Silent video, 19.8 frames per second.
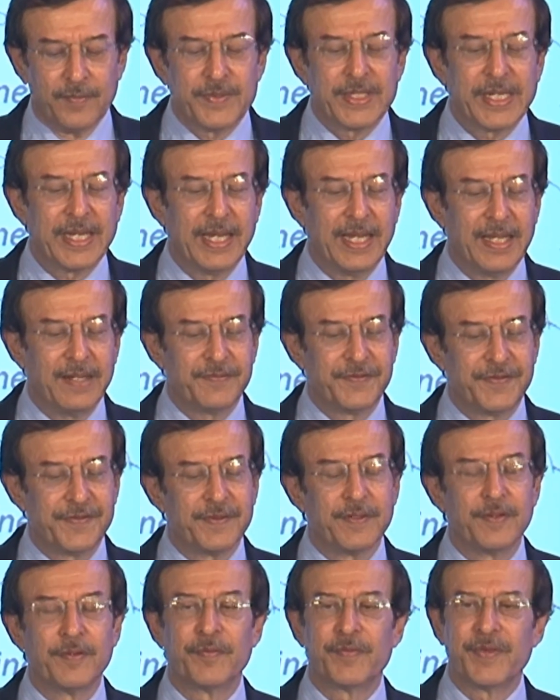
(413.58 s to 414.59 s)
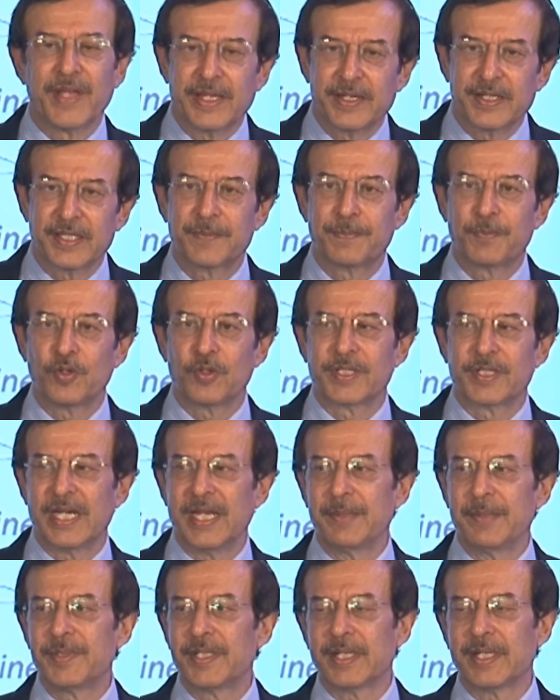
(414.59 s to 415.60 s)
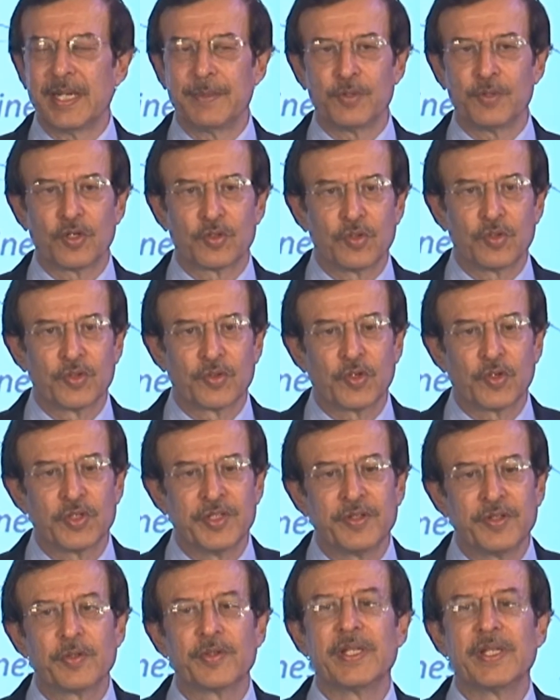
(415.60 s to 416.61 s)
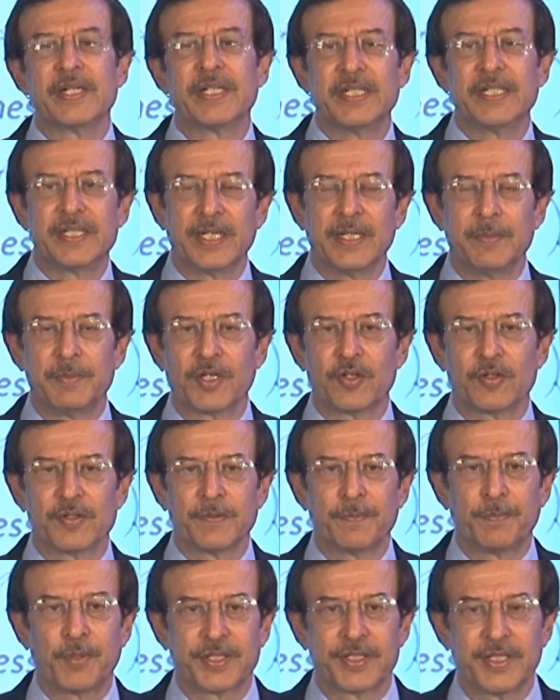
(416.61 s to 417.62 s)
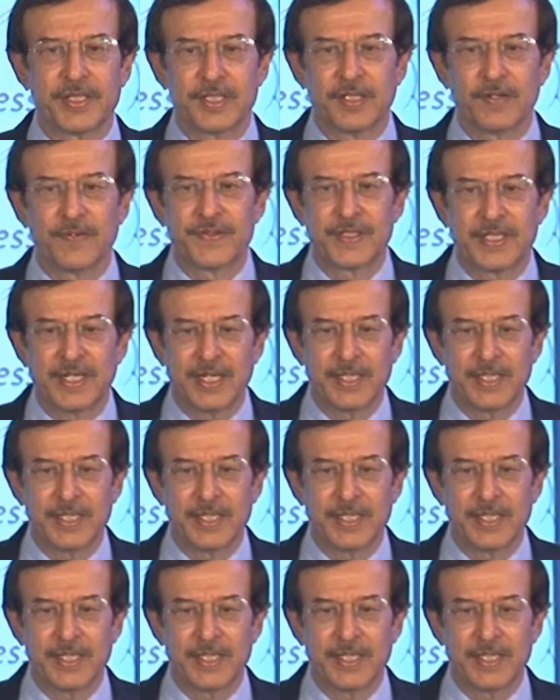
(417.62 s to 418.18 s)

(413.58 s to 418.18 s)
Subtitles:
We have various programs. I'm not going to go into the detail because of paucity of